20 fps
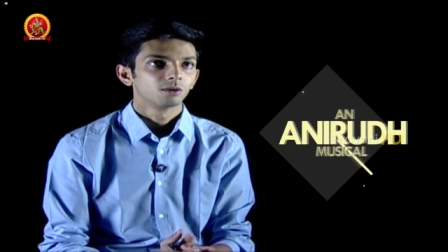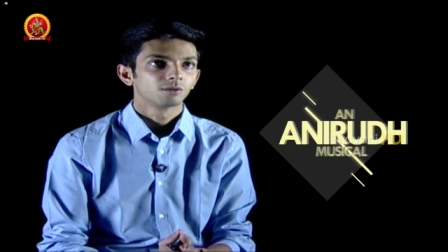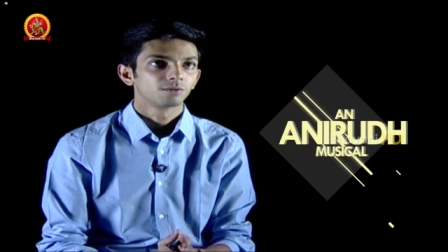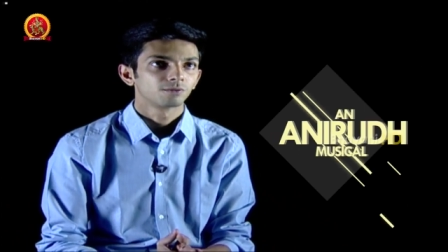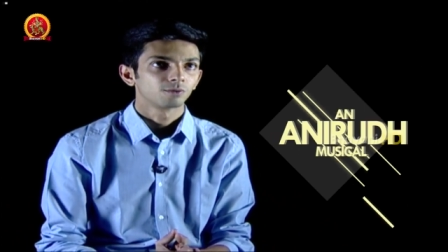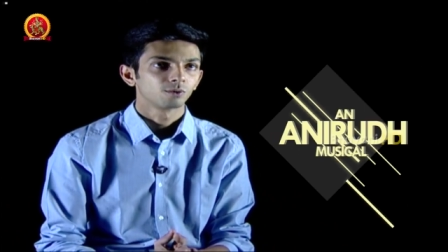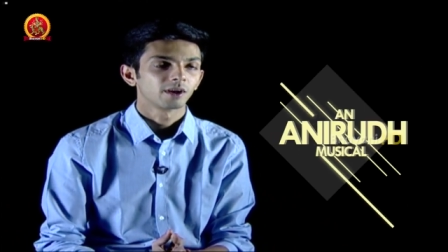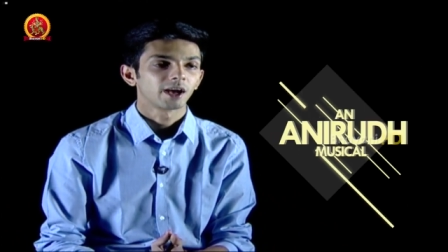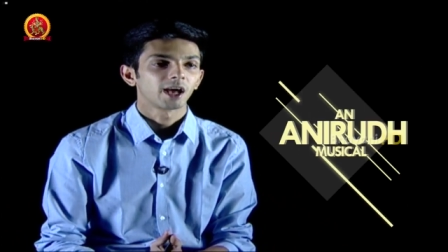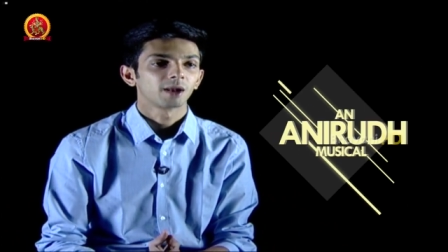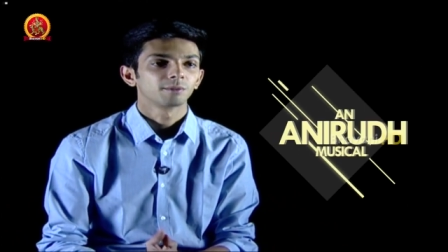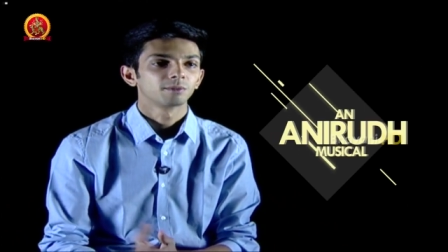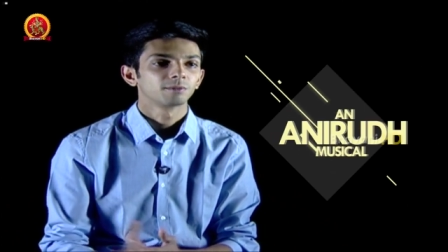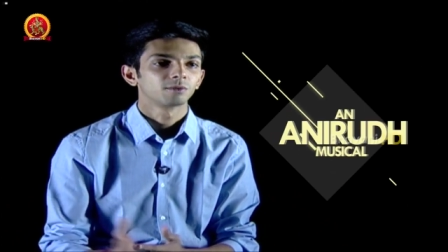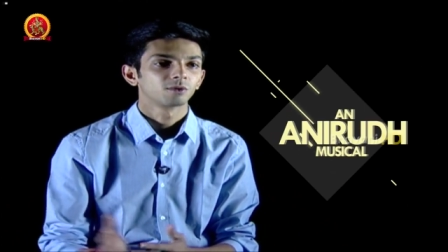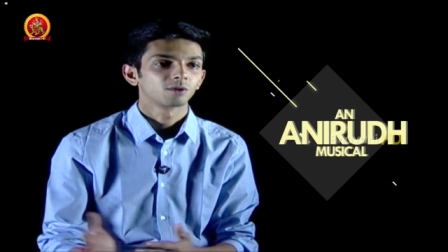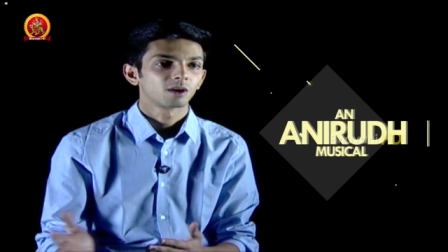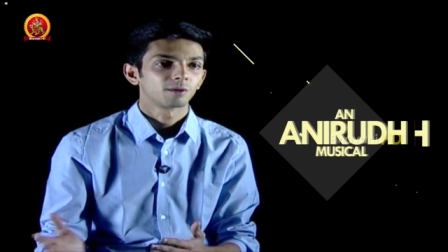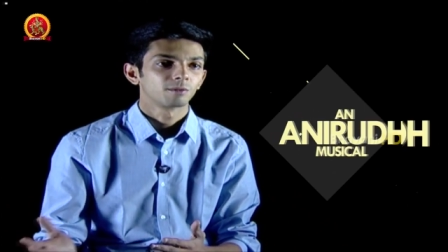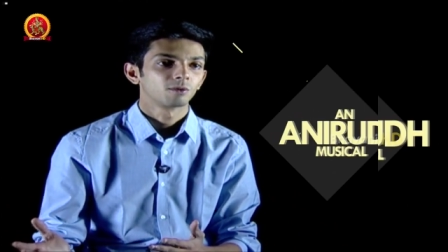full album
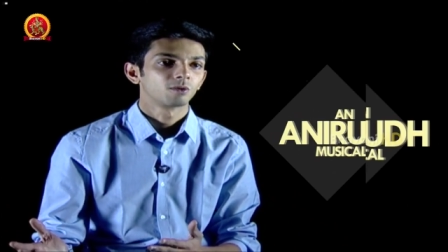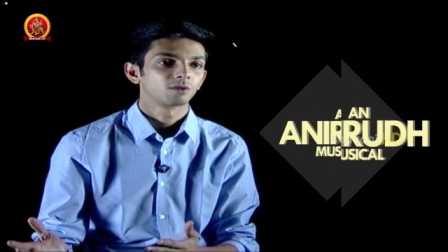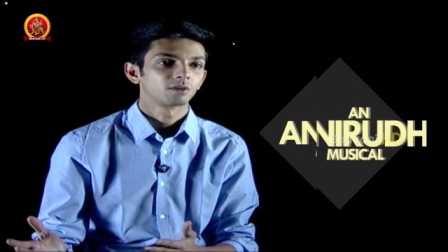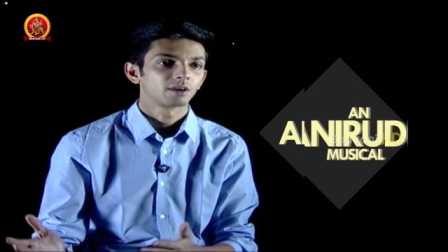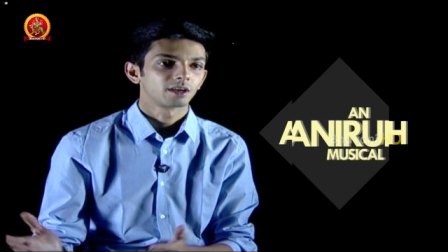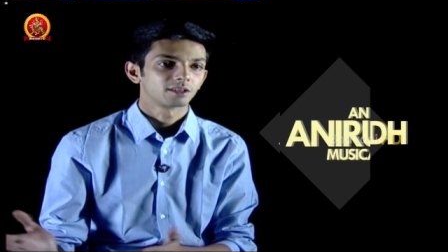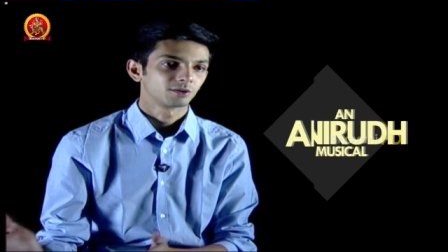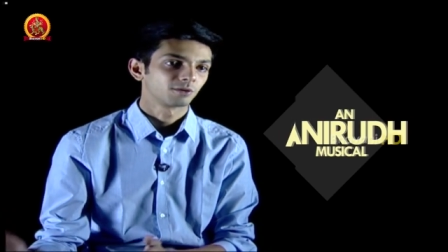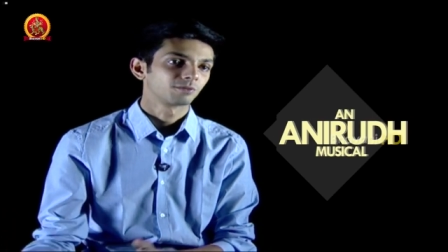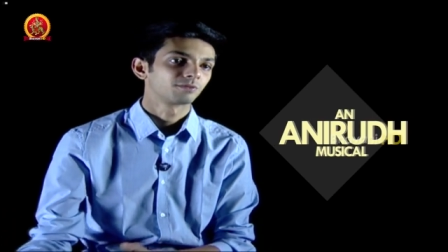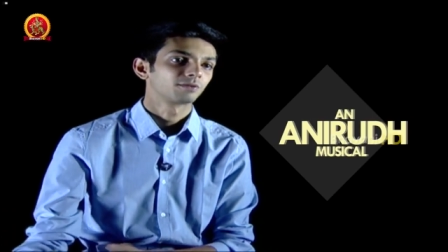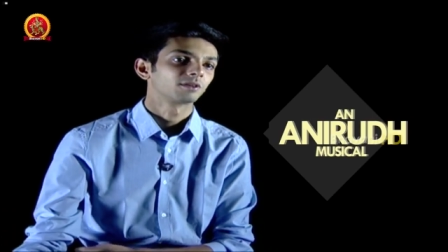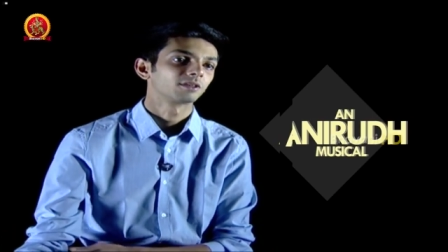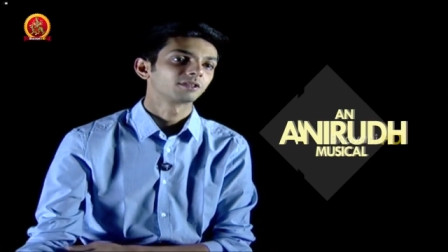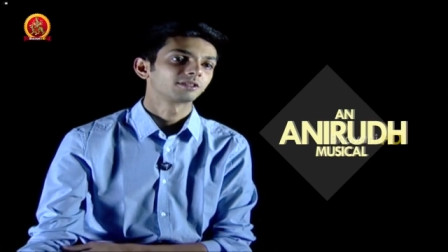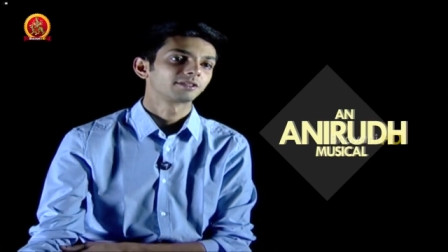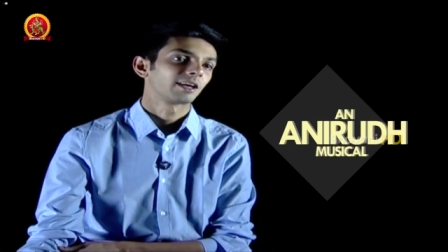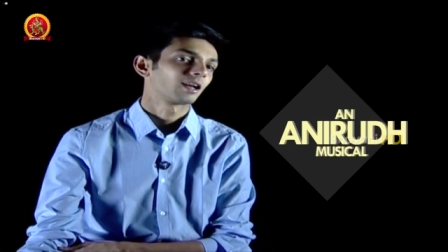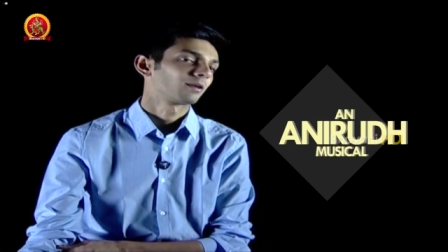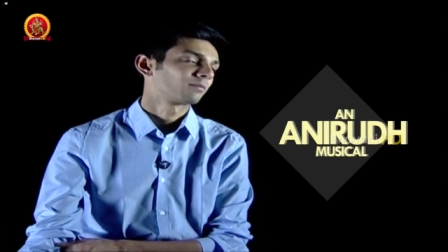to come out as your
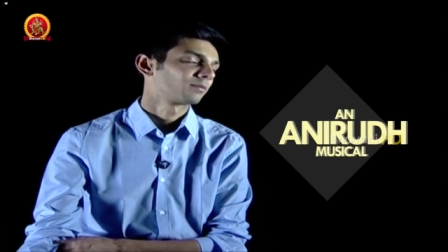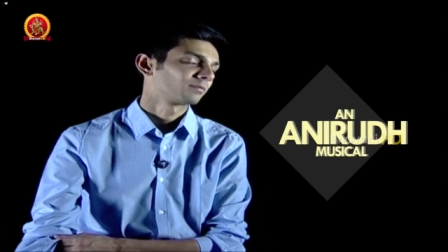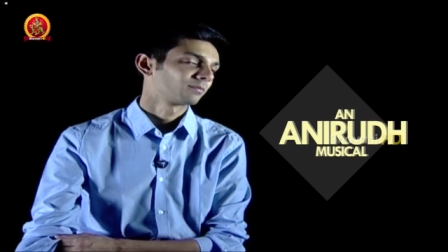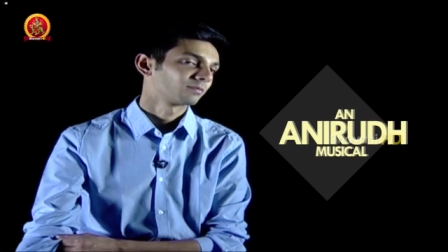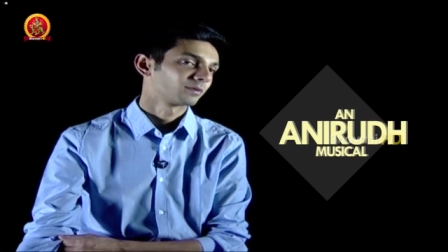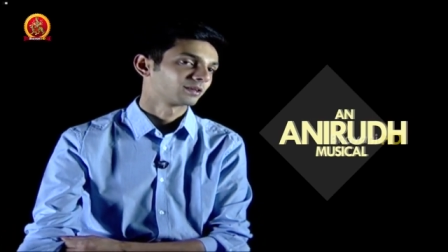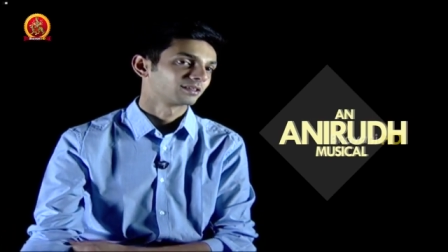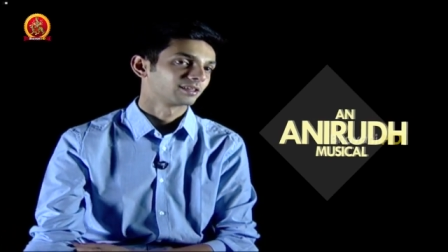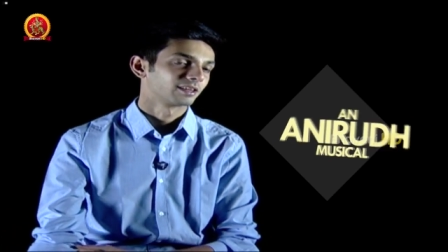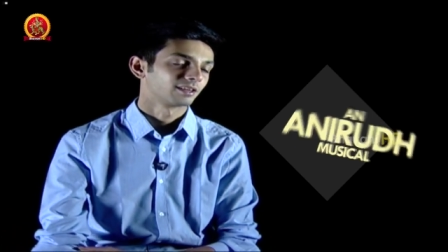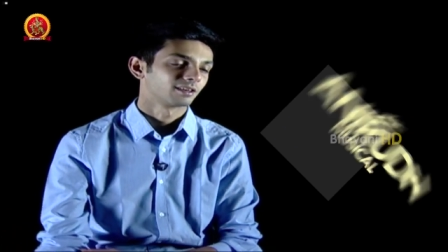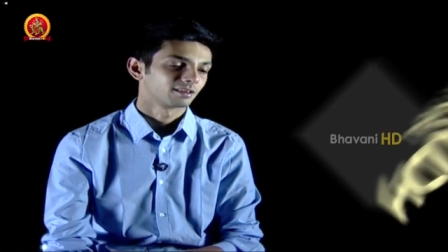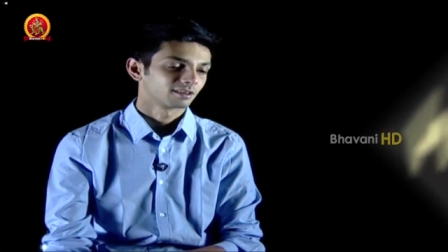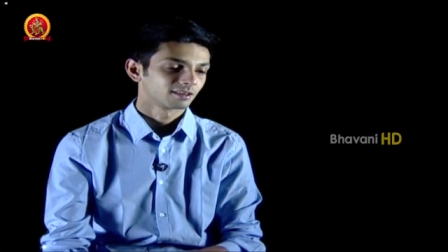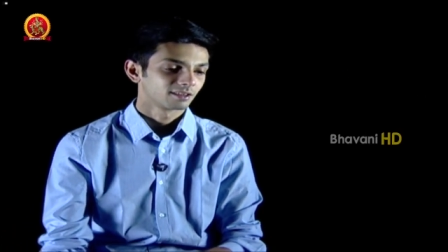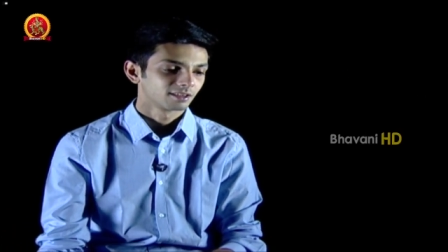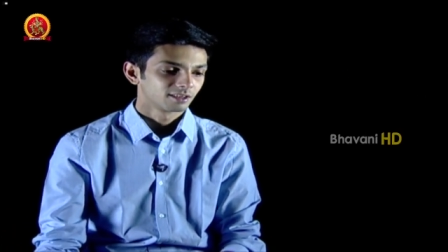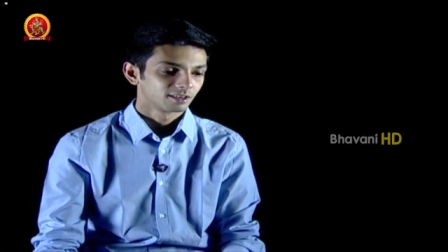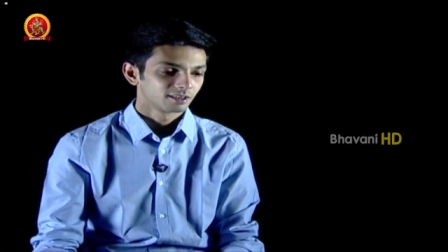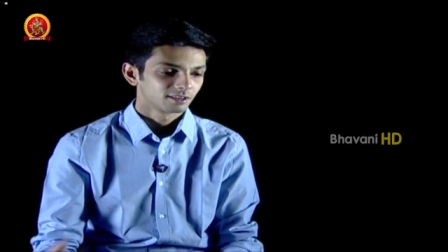first album, but then
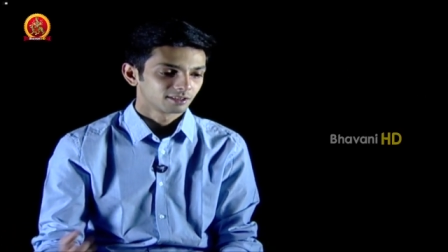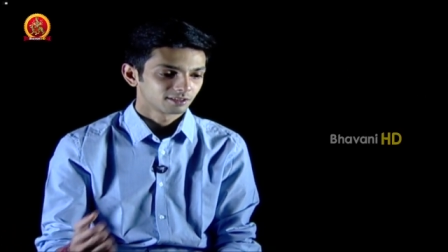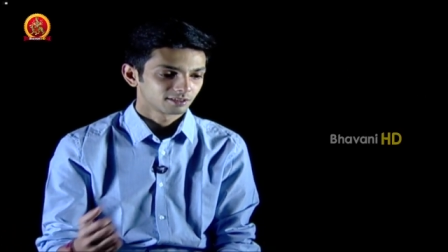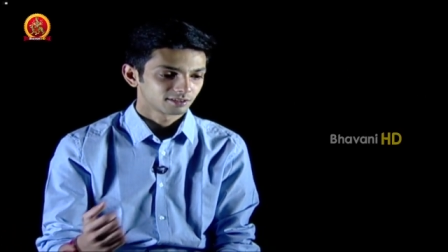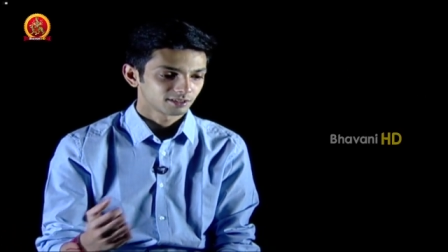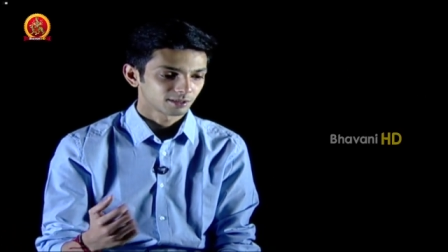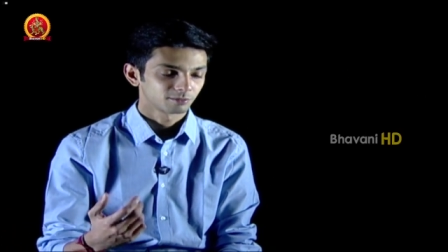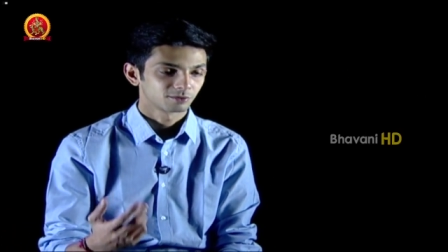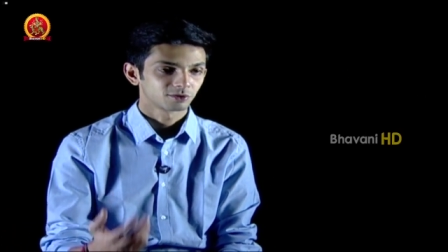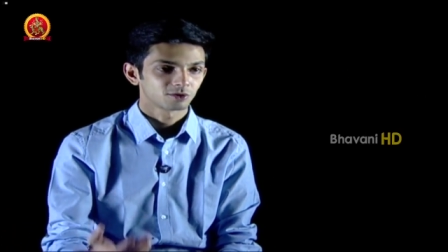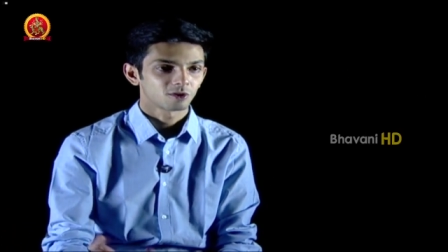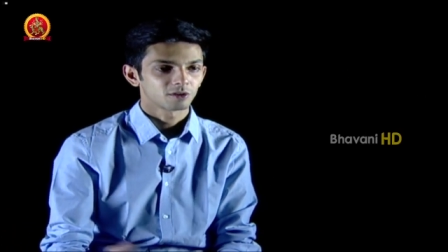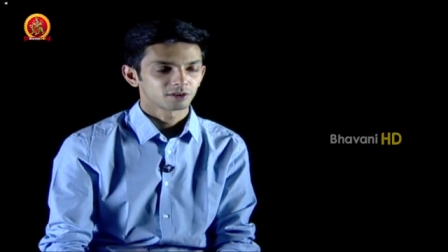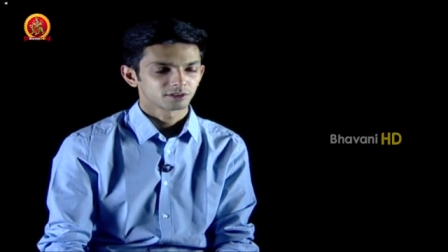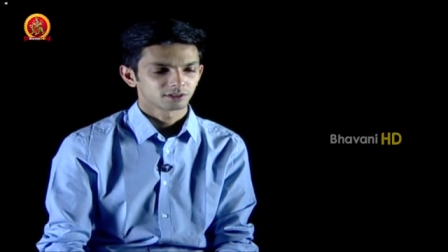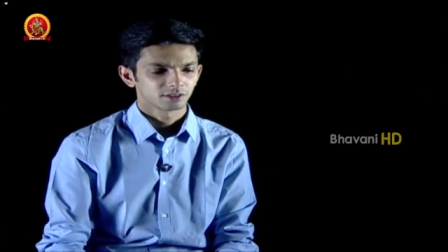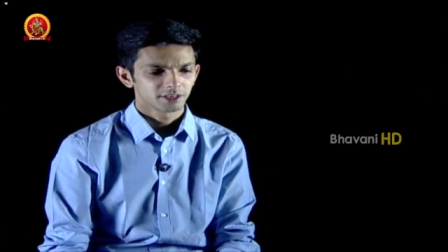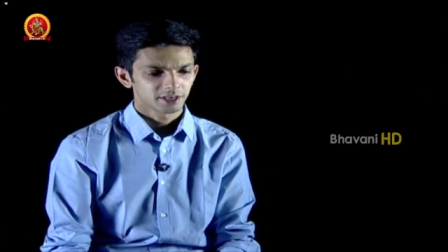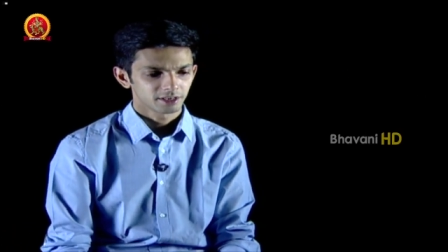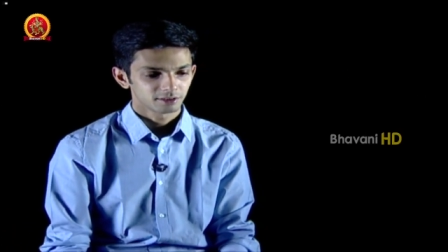some song
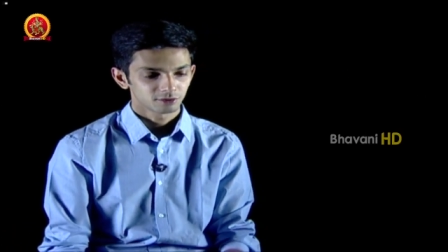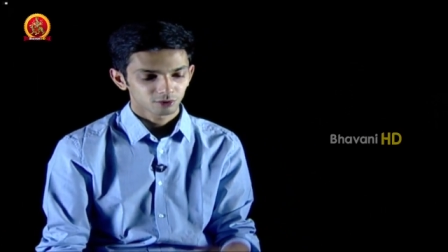is leaked.